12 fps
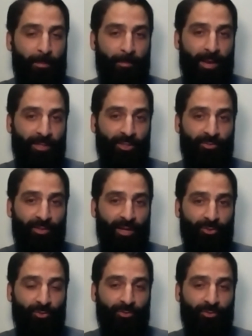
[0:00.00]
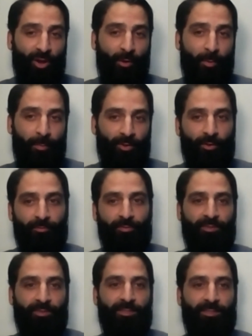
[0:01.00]
major international disarmament
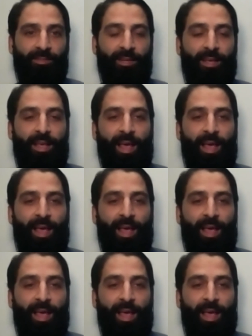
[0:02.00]
conferences.